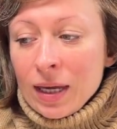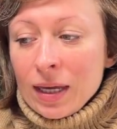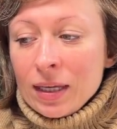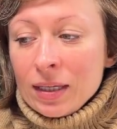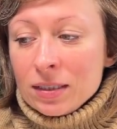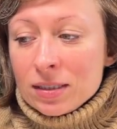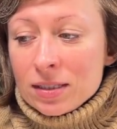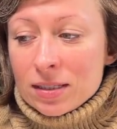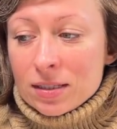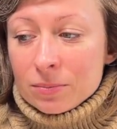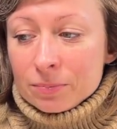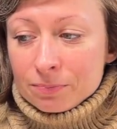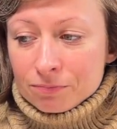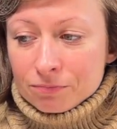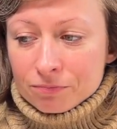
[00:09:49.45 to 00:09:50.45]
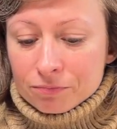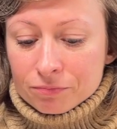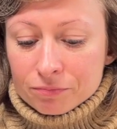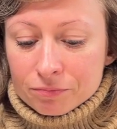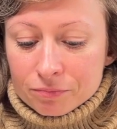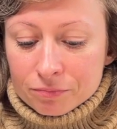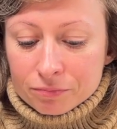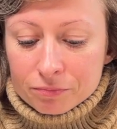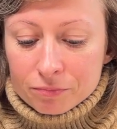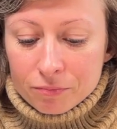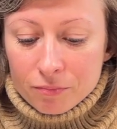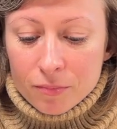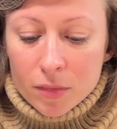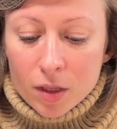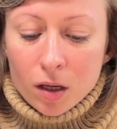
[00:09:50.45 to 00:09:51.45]
It's
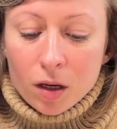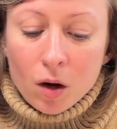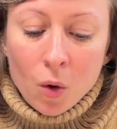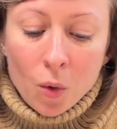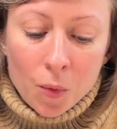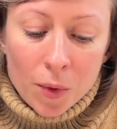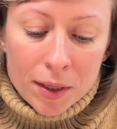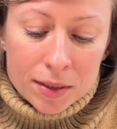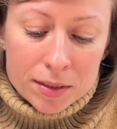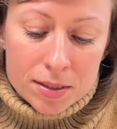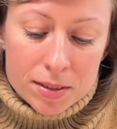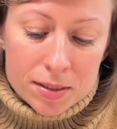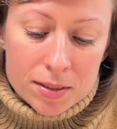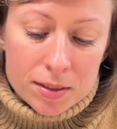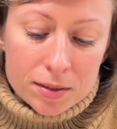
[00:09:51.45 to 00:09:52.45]
always,